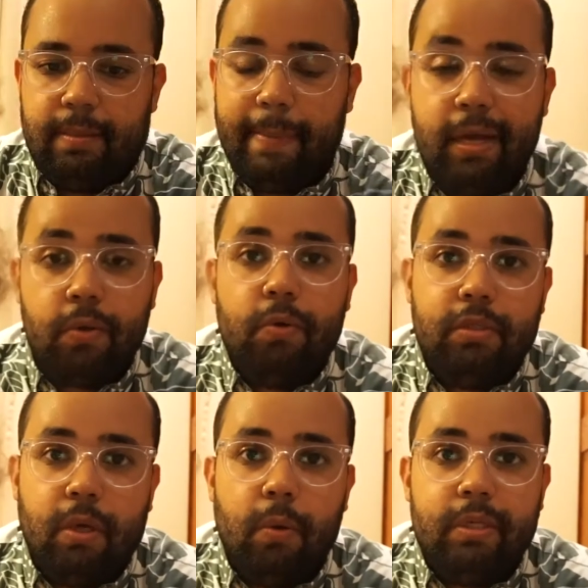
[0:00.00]
my goal
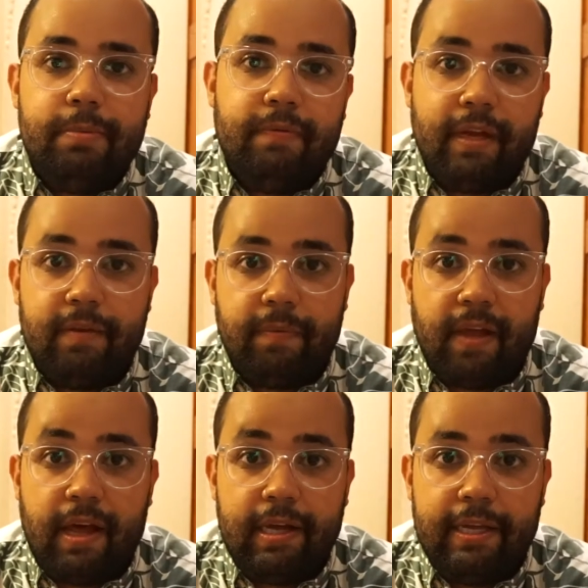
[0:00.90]
is to always provide a
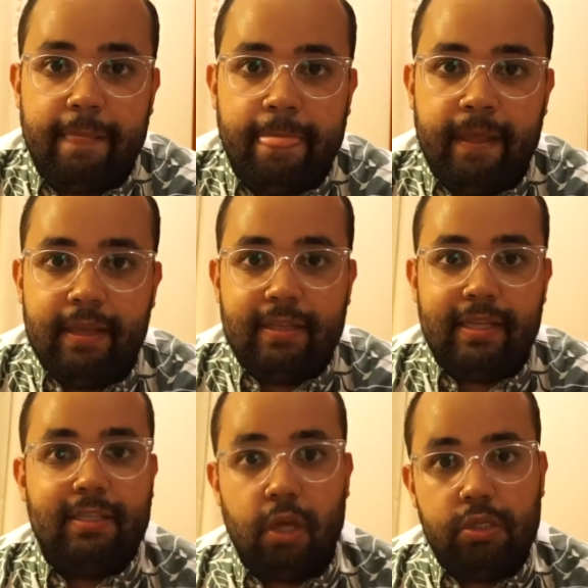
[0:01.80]
blog
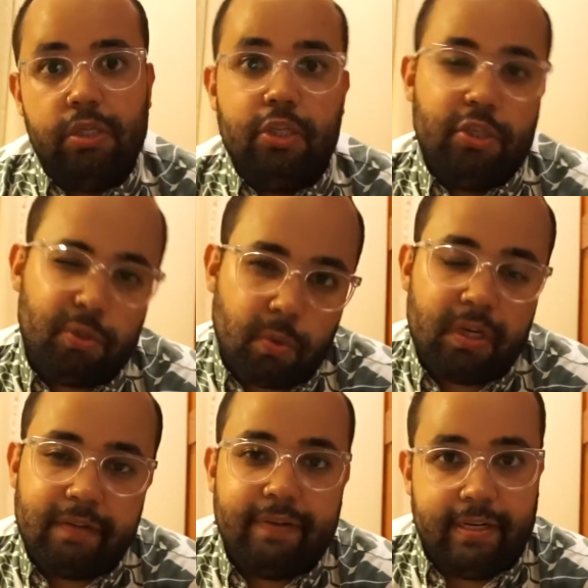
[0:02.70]
that tells you the
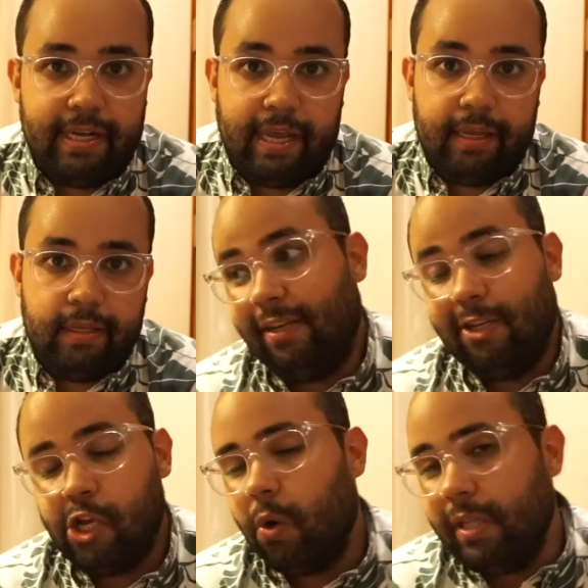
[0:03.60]
story of our day.
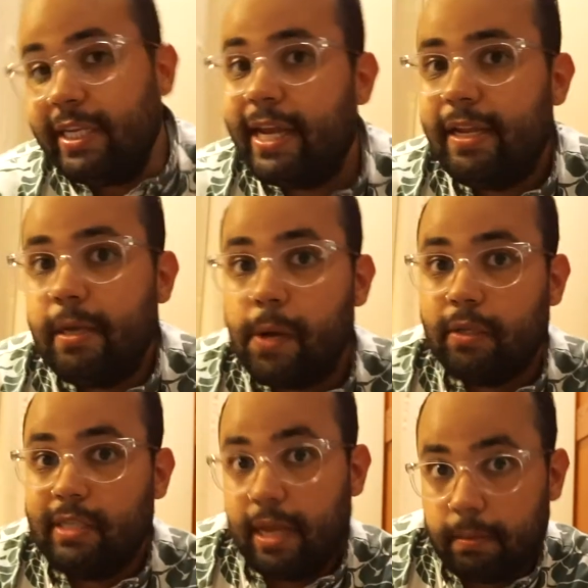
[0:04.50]
You're only getting
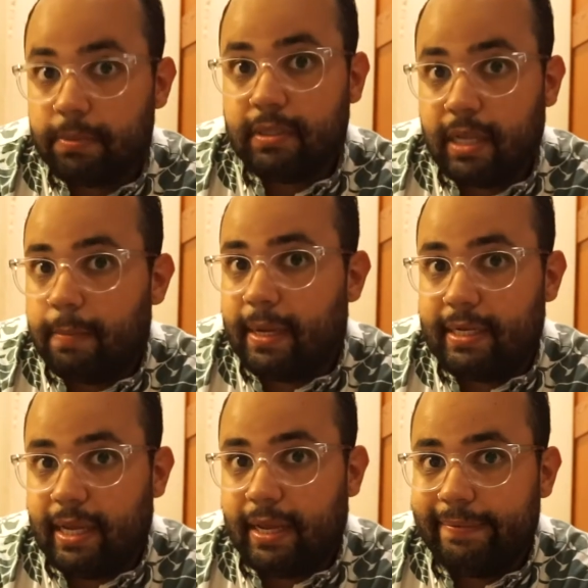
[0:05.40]
about 10% of my
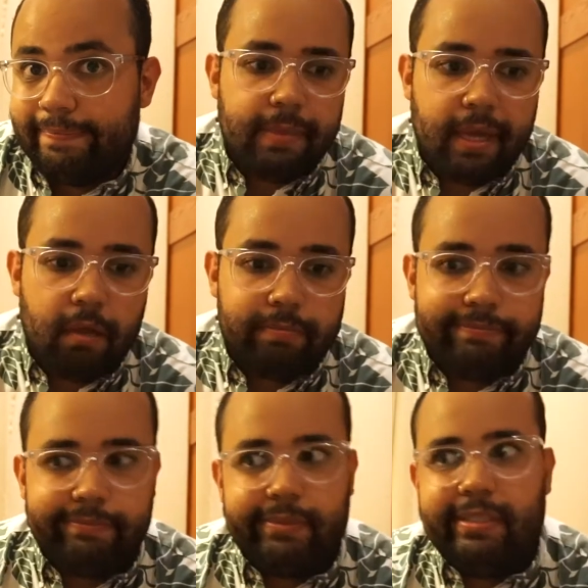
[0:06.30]
day. About
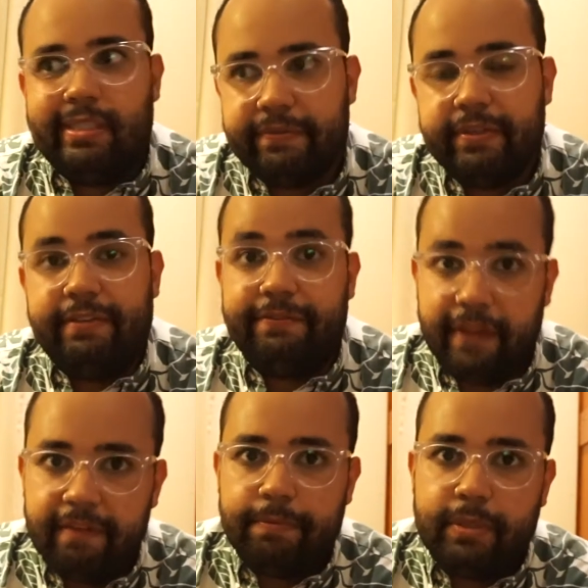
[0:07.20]

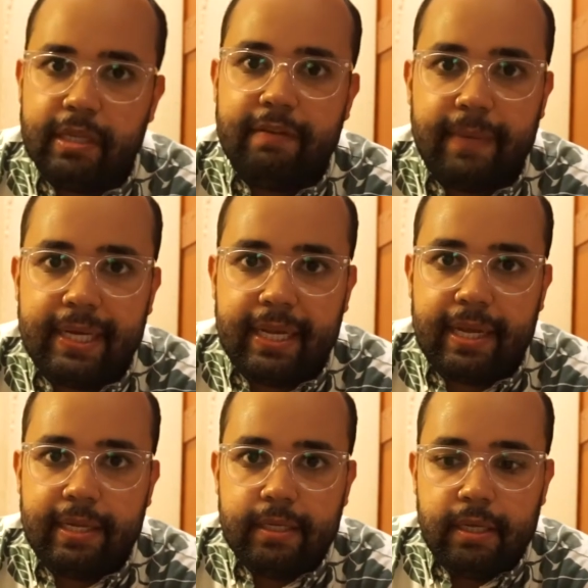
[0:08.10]
75% of my
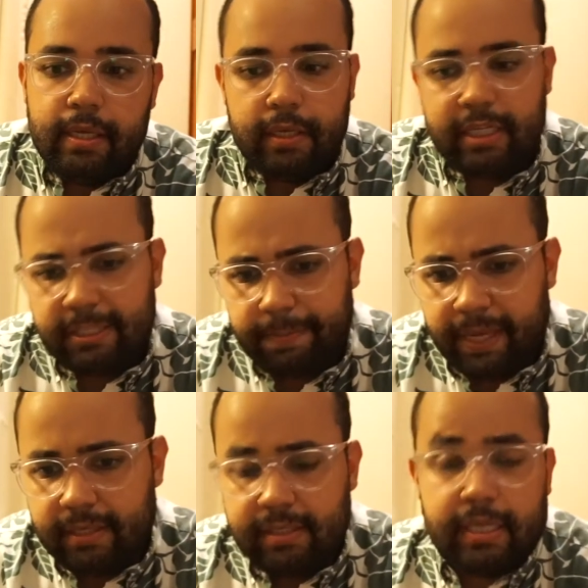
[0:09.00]
day is
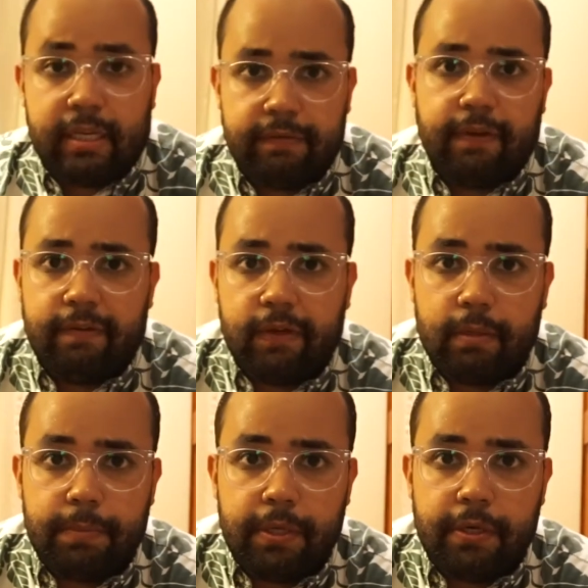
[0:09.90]
spent sitting in front of a
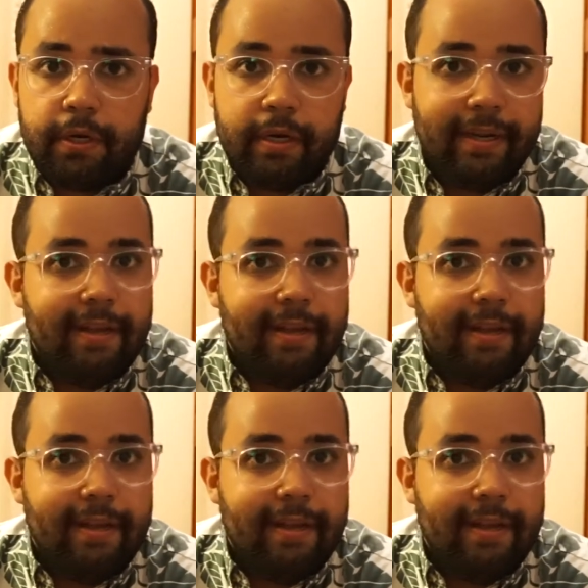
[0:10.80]
computer